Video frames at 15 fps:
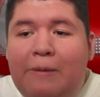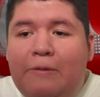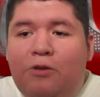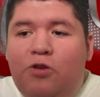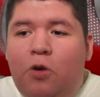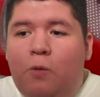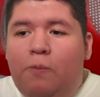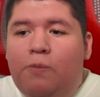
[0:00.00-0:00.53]

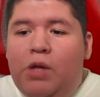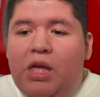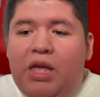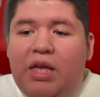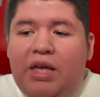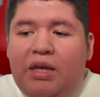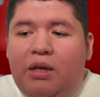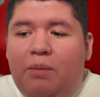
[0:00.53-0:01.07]
So
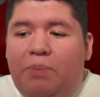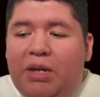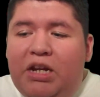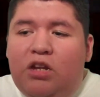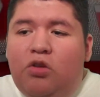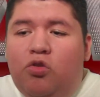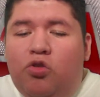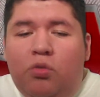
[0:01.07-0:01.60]
being
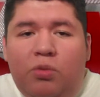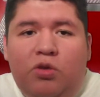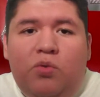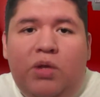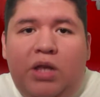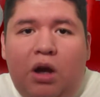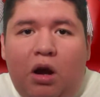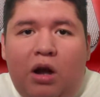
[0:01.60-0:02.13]
a YouTuber is
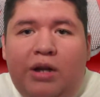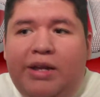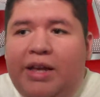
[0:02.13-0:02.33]
really hard.